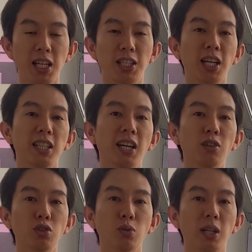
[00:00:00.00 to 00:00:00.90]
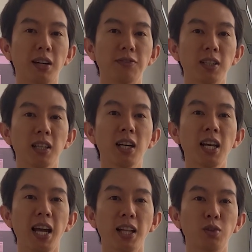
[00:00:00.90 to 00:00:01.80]
It shut down soon after,
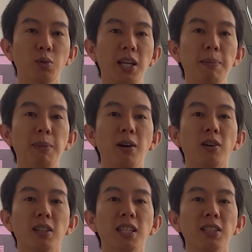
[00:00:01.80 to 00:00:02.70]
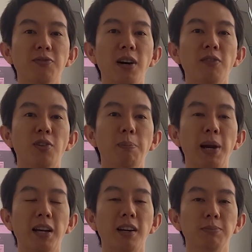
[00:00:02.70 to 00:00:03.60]
and today Mt. Gox has filed for
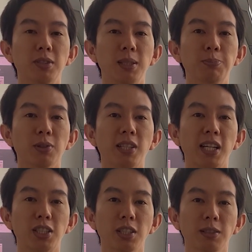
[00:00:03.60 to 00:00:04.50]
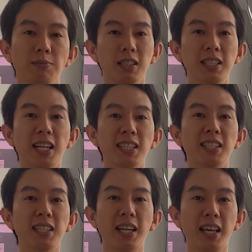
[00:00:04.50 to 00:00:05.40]
bankruptcy protection. In
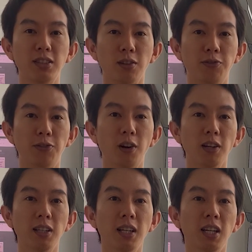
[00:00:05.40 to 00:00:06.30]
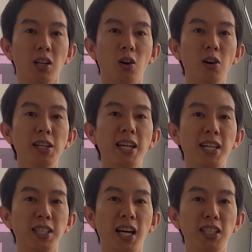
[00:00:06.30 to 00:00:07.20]
another case of fraud,
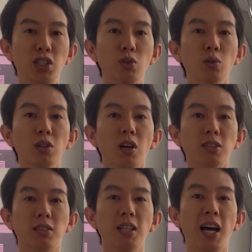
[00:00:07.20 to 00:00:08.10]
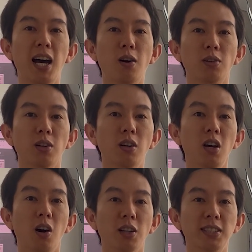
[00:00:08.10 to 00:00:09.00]
CoinDash ICO lost out
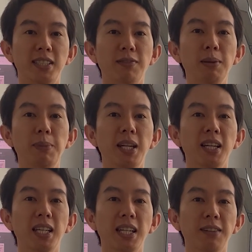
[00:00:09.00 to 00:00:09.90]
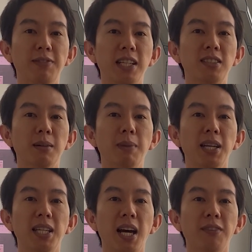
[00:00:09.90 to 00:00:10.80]
on $7 million in investor
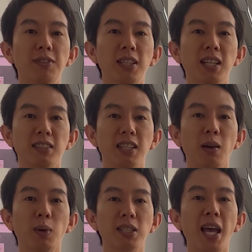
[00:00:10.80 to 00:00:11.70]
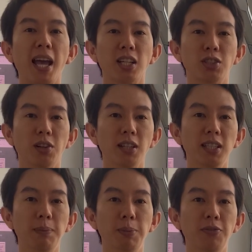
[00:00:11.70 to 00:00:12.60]
money after their site was hacked
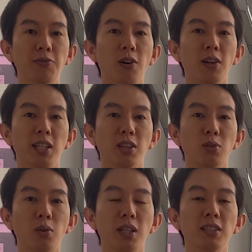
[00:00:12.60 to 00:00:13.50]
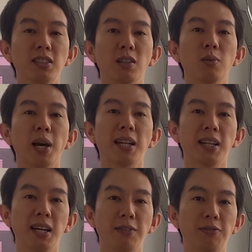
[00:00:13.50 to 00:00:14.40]
shortly before their token sale went
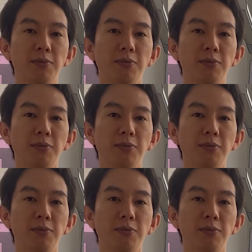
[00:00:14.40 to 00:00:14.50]
live.